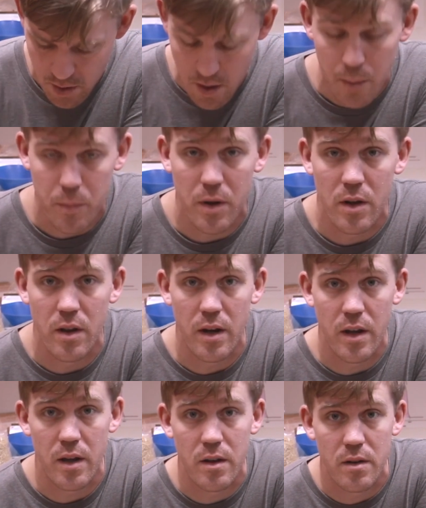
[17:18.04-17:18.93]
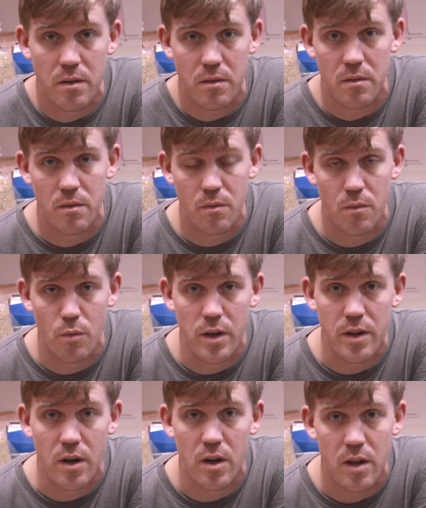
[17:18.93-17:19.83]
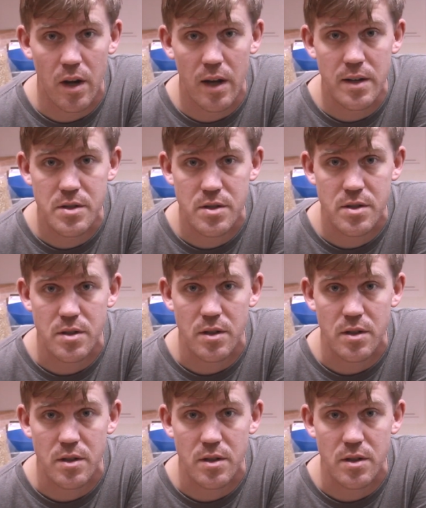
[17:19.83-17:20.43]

I'm gonna let it recolonize,